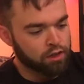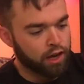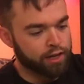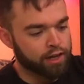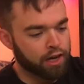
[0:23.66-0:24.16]

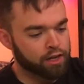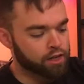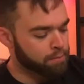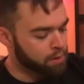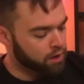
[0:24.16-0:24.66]

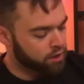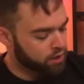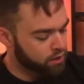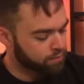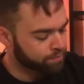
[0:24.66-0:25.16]
iconic
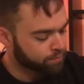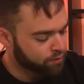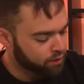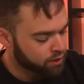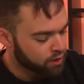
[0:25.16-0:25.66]
American
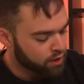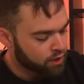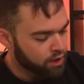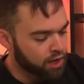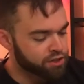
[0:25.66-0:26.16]

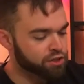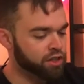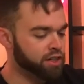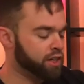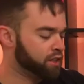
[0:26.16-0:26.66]
as you
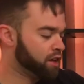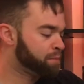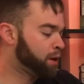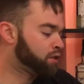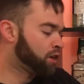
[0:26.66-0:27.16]
can get. They've
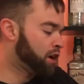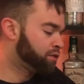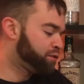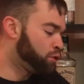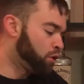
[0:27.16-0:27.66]
been
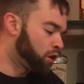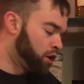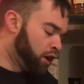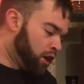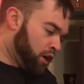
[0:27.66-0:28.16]
around for
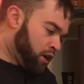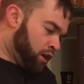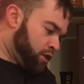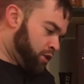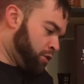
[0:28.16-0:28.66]

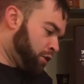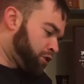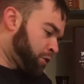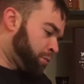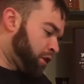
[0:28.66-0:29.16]

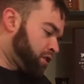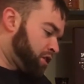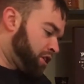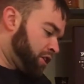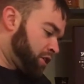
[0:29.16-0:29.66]
200 plus
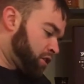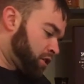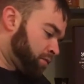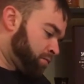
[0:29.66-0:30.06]
years.